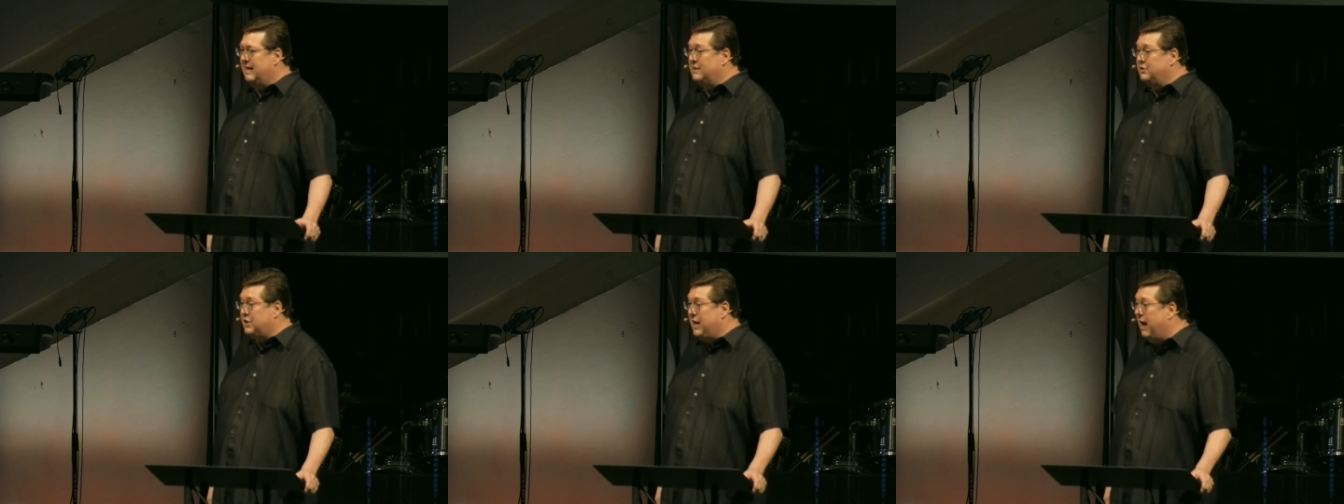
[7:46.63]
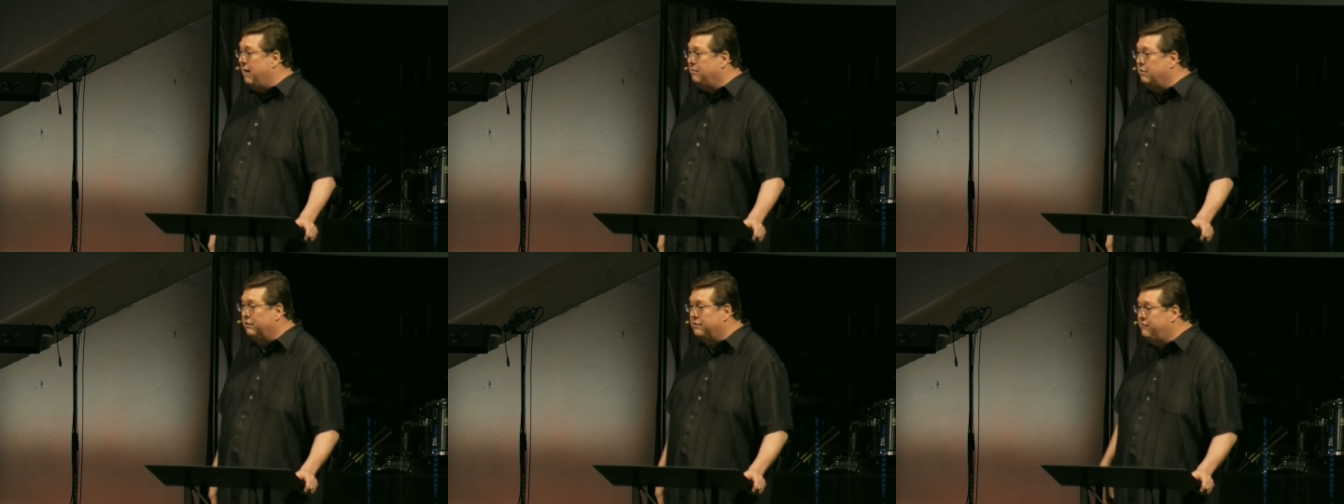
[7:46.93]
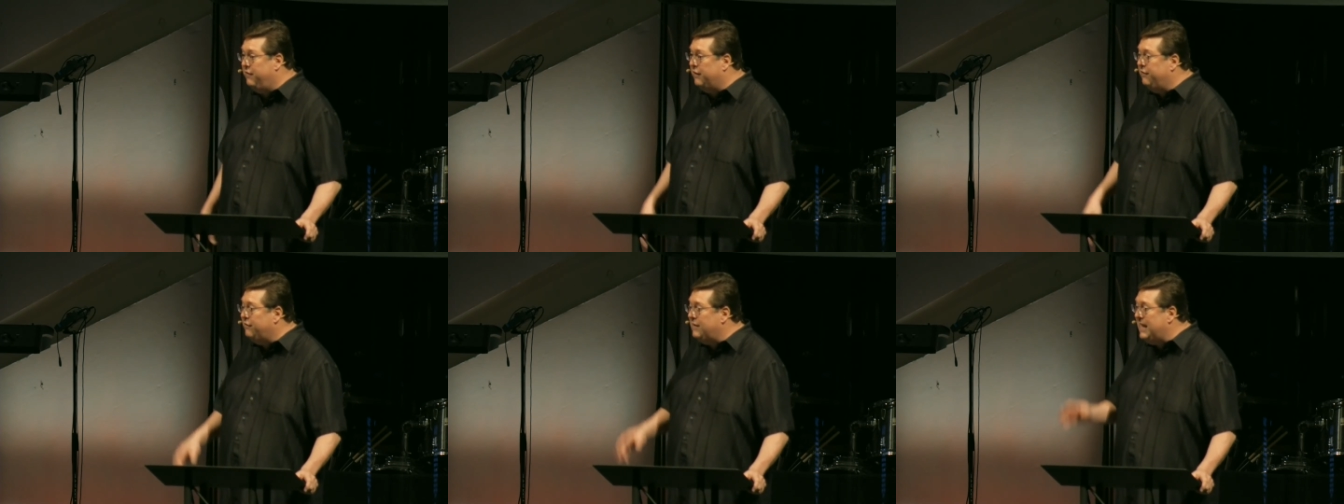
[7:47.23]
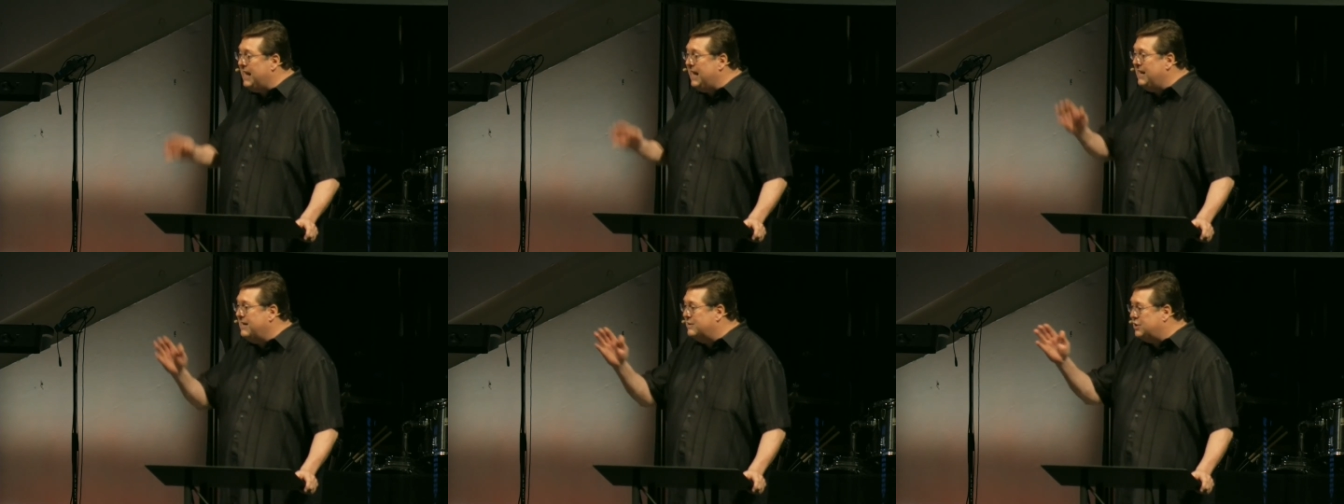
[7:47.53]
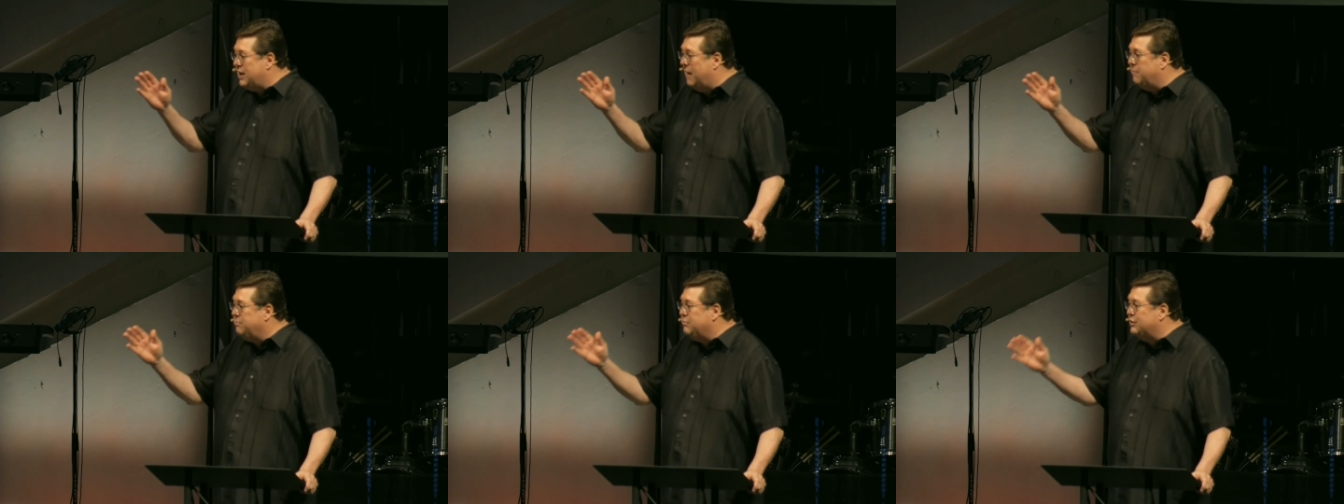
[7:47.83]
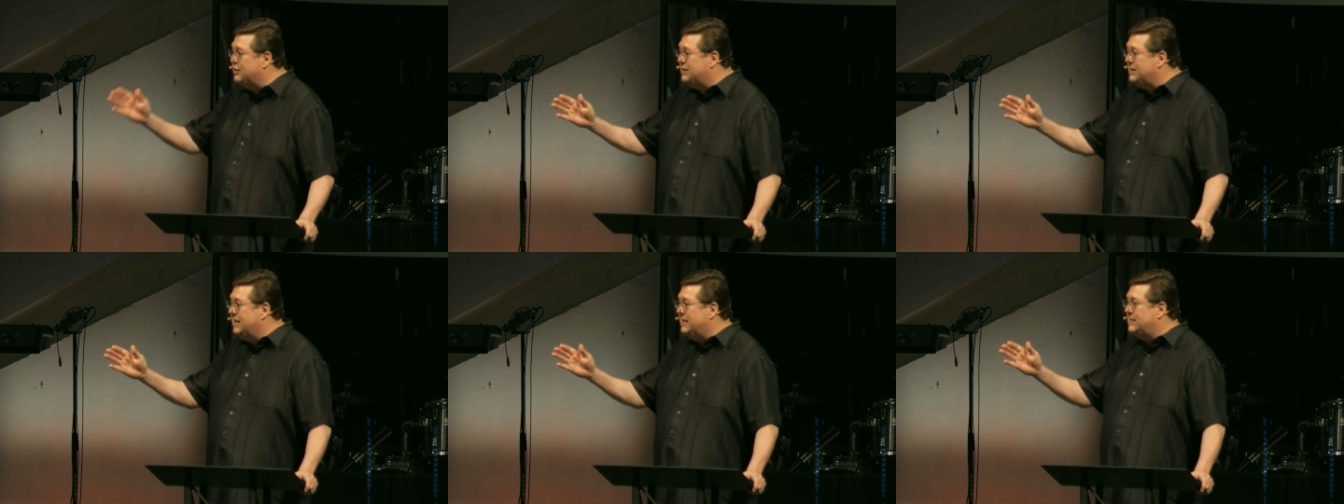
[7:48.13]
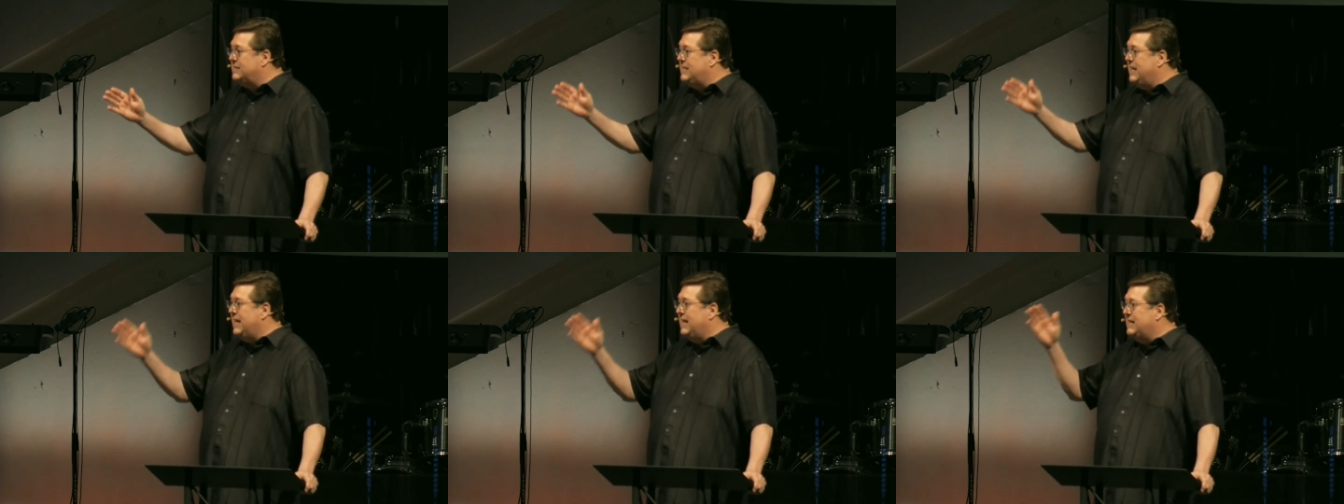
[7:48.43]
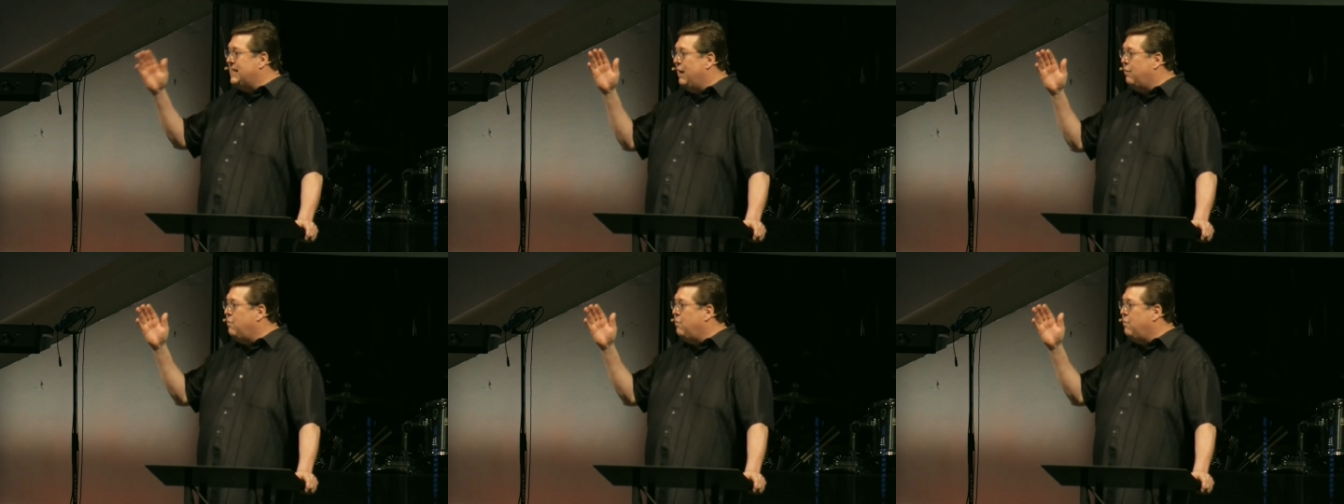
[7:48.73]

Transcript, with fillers: In chapter 15 to chapter 16,